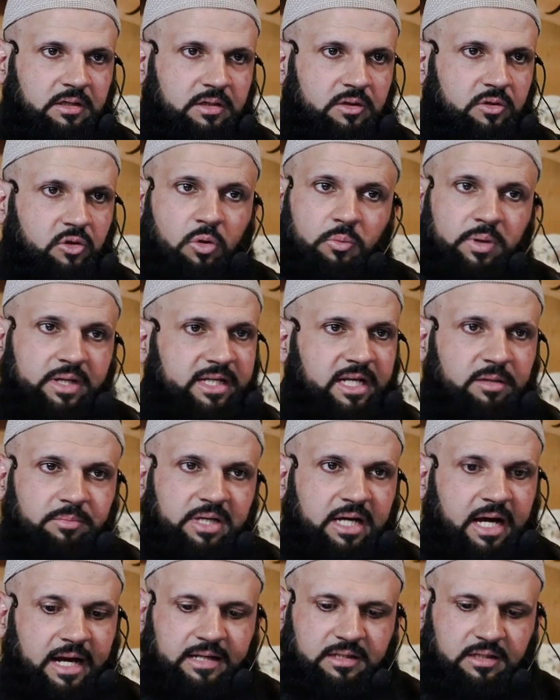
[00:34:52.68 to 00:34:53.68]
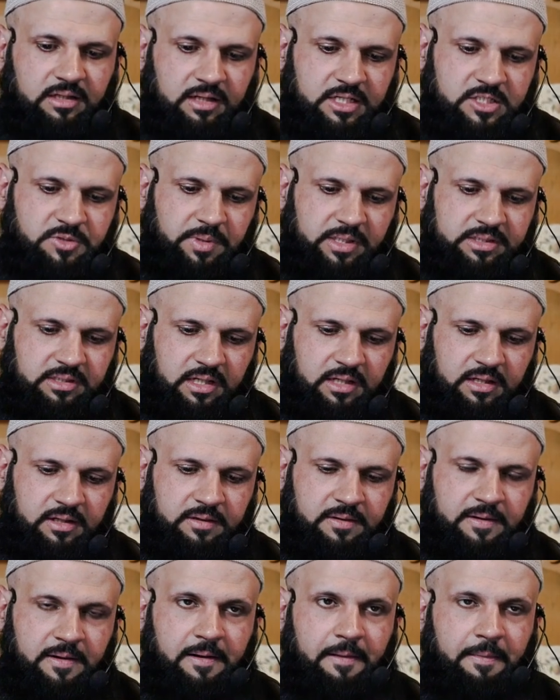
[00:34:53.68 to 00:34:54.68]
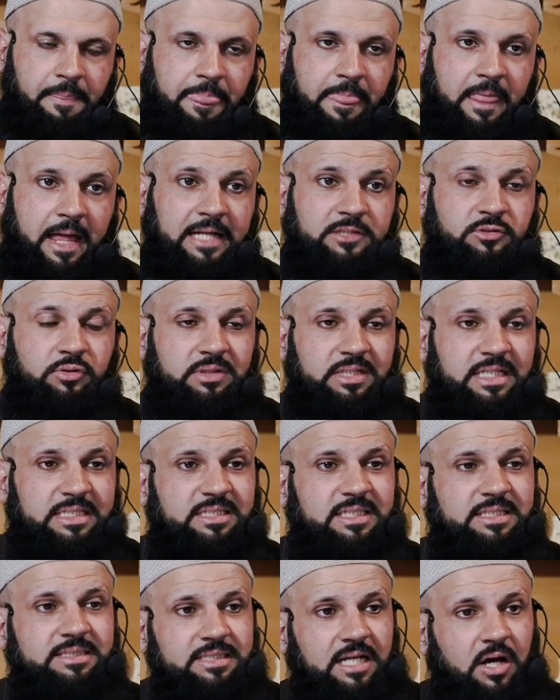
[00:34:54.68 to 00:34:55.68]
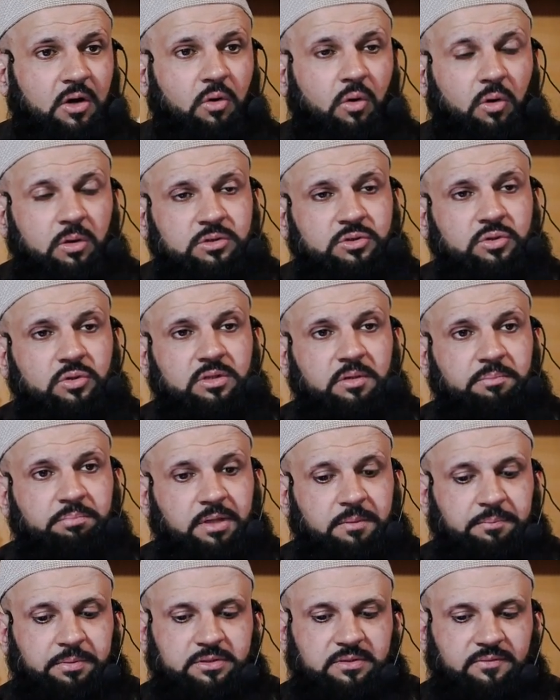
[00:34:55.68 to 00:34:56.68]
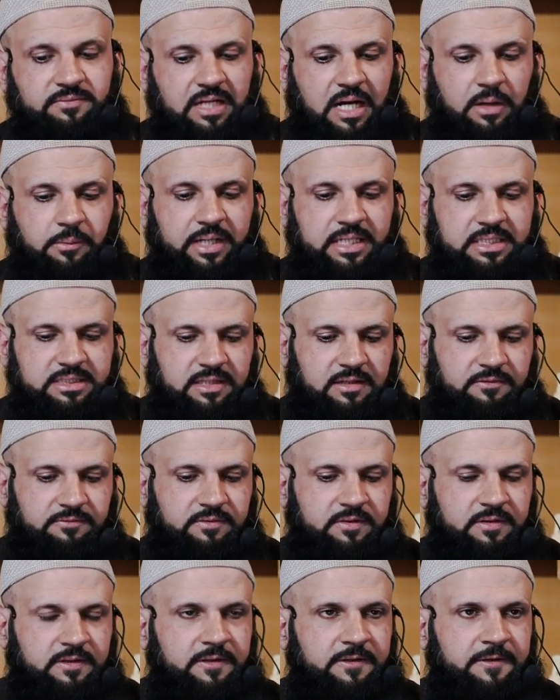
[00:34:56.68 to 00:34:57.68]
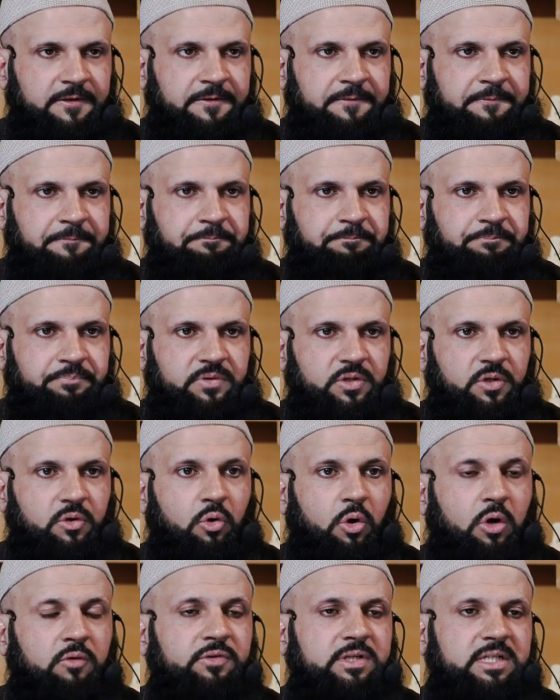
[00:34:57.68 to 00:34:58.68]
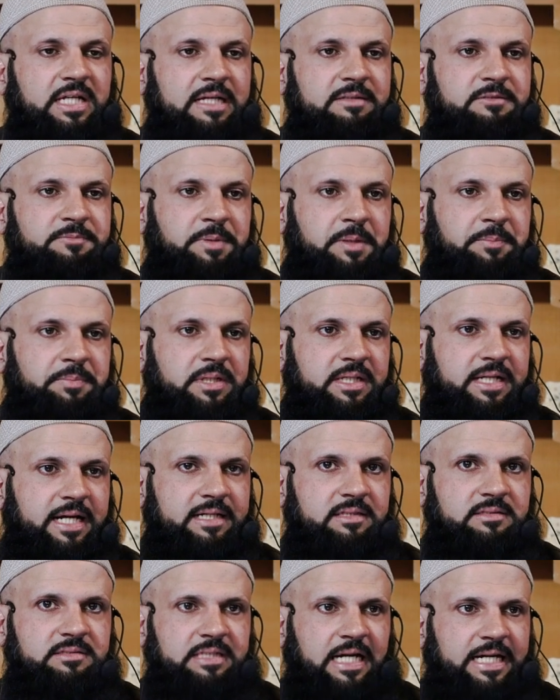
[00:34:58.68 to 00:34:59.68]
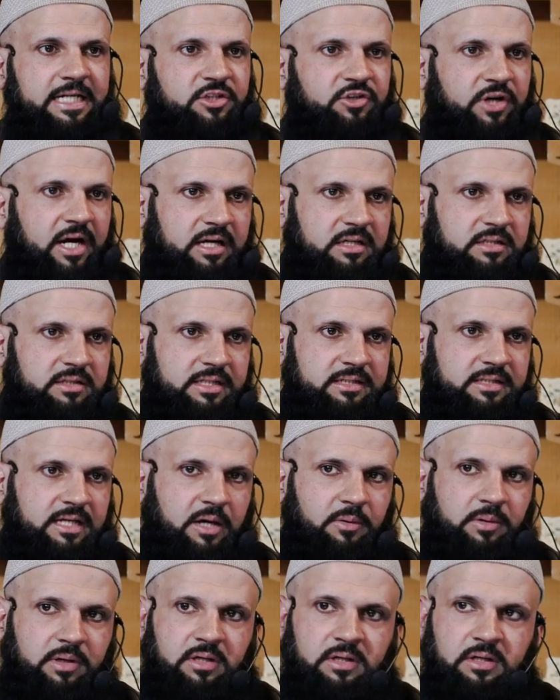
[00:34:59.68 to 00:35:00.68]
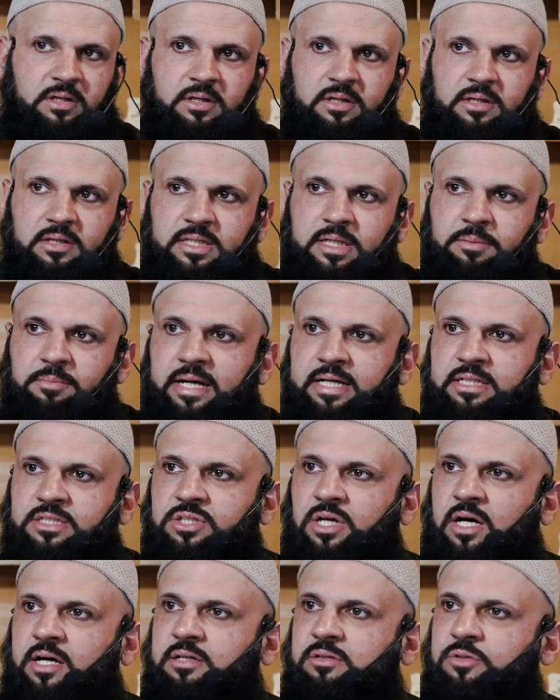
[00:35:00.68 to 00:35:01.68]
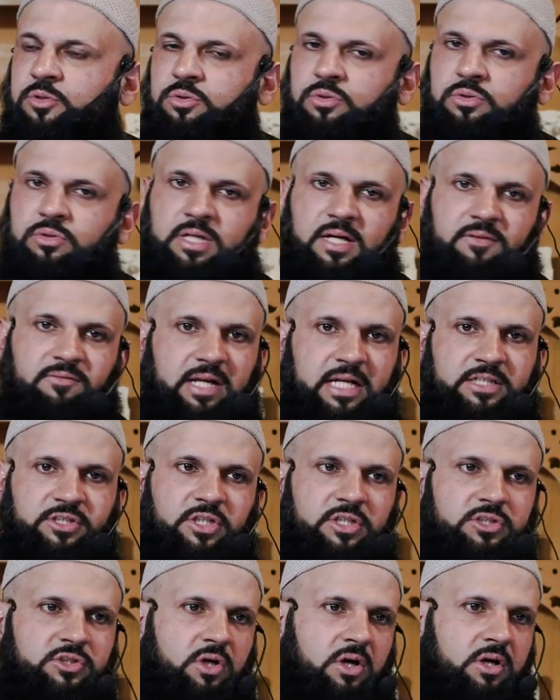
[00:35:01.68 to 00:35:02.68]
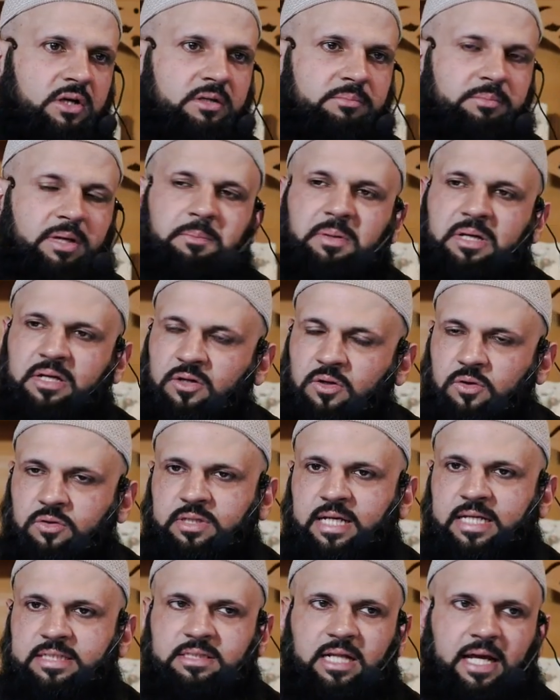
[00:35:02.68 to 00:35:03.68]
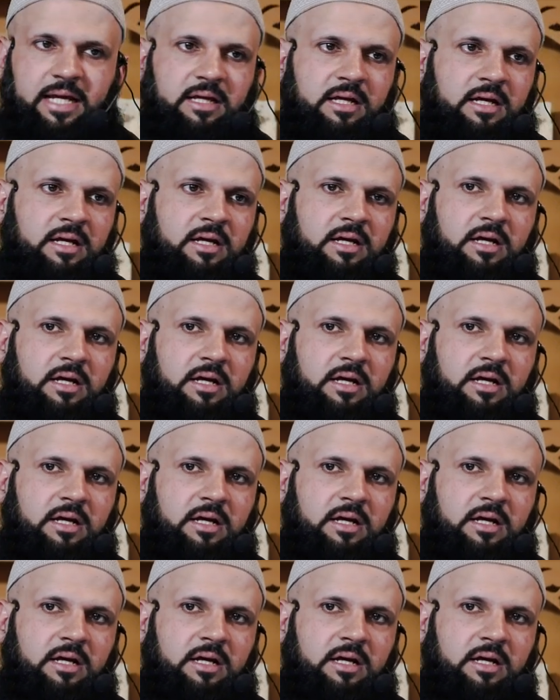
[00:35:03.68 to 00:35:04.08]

No one can be higher than Allah subhanahu wa ta'ala. And so this is now also the purpose of dawah itself. You know, oftentimes people get sidetracked in dawah. They might start to give lectures on maybe, you know, things like